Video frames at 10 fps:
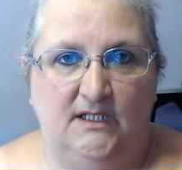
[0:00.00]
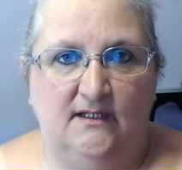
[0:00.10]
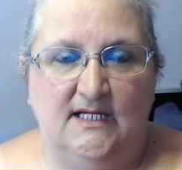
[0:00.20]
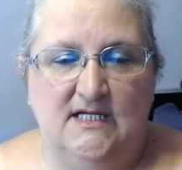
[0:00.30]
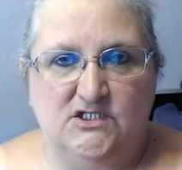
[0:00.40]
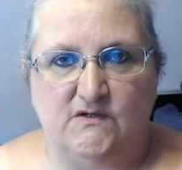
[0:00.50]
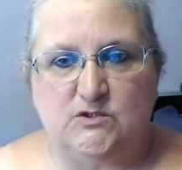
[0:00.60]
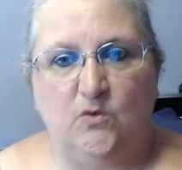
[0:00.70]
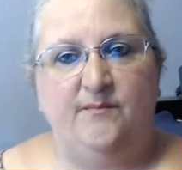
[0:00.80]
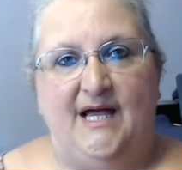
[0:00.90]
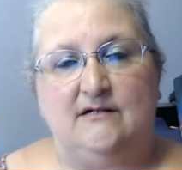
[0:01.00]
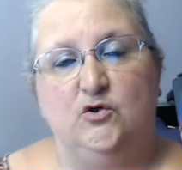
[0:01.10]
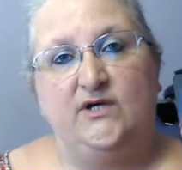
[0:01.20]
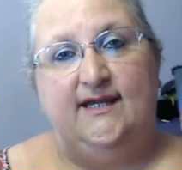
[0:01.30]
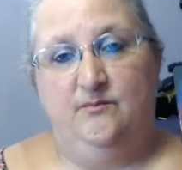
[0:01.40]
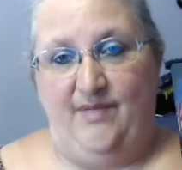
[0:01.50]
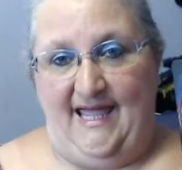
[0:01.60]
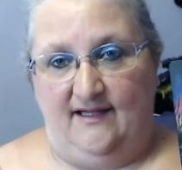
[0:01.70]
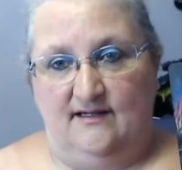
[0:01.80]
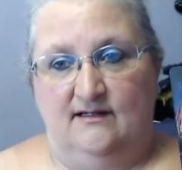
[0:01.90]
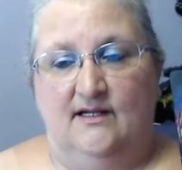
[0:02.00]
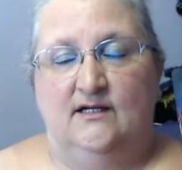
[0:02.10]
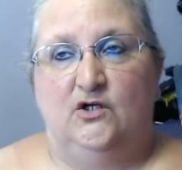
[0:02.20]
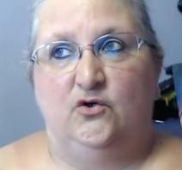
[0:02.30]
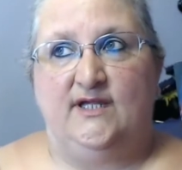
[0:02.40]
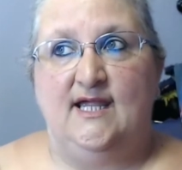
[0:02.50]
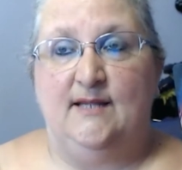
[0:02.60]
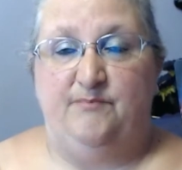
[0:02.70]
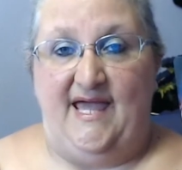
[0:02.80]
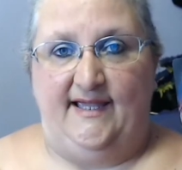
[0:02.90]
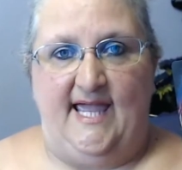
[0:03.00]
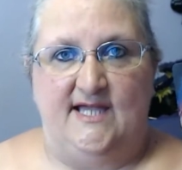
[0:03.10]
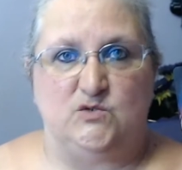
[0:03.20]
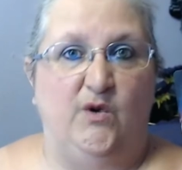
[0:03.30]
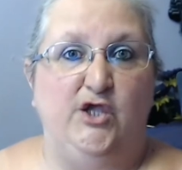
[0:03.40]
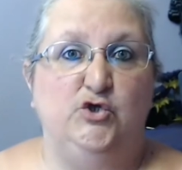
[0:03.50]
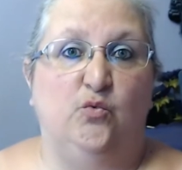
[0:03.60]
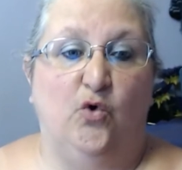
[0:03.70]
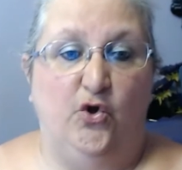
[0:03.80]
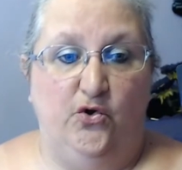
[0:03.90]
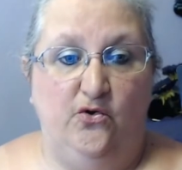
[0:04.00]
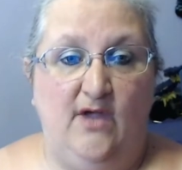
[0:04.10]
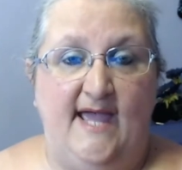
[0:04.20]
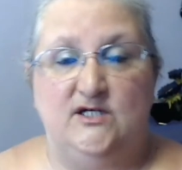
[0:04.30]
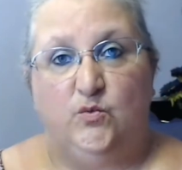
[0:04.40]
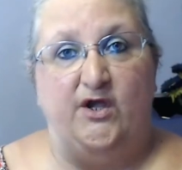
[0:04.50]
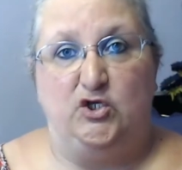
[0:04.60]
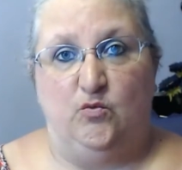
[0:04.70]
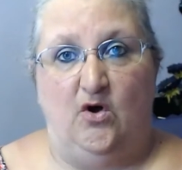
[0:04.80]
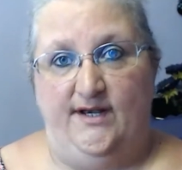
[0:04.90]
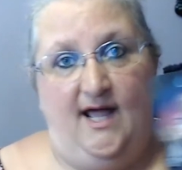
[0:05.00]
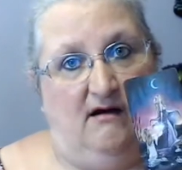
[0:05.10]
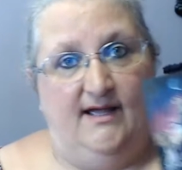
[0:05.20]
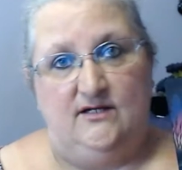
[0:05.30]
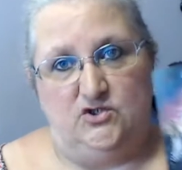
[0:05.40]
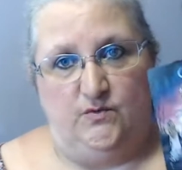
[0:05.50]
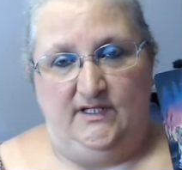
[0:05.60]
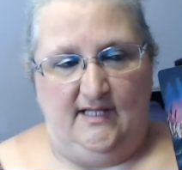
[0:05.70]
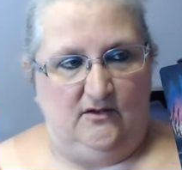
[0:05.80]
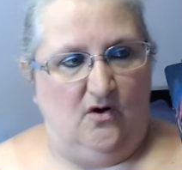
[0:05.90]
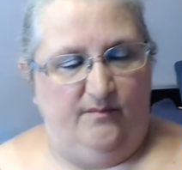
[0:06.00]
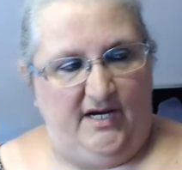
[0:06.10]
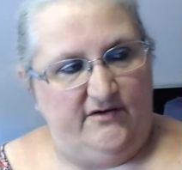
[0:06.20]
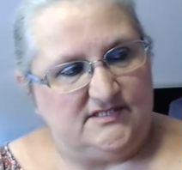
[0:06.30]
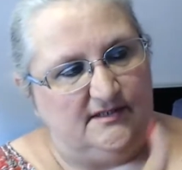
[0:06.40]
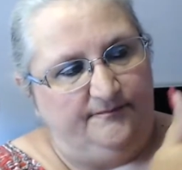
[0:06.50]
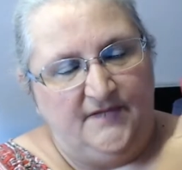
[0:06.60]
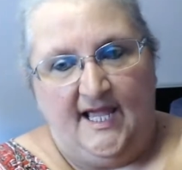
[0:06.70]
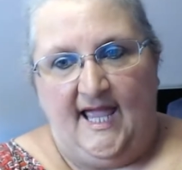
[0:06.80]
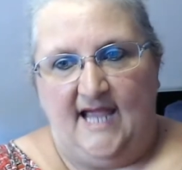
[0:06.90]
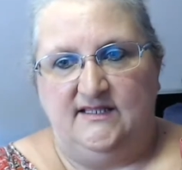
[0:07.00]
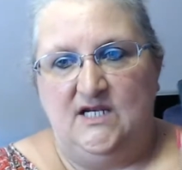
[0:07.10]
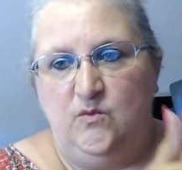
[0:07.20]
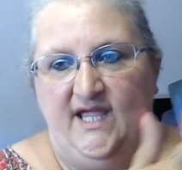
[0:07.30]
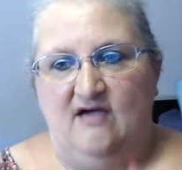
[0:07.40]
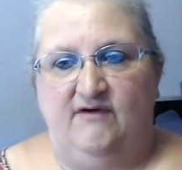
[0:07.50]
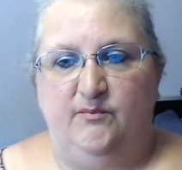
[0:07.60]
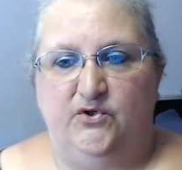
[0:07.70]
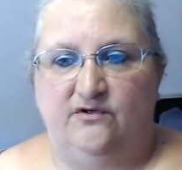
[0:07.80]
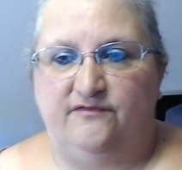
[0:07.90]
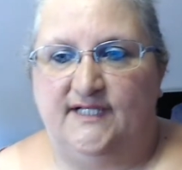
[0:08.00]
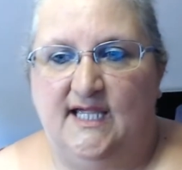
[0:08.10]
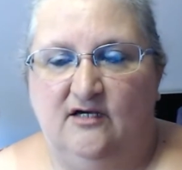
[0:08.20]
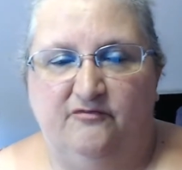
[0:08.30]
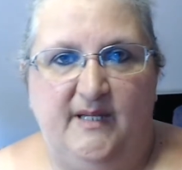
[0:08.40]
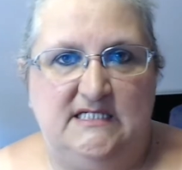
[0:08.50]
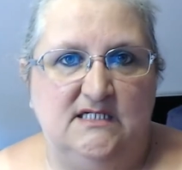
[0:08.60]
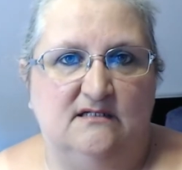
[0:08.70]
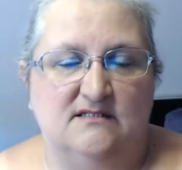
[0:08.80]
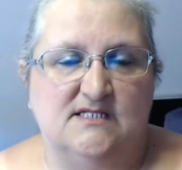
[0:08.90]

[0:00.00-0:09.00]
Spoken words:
So it's all about looking back at where you were and where you are now and doing that comparison. And then we have our beautiful King of Pentacles.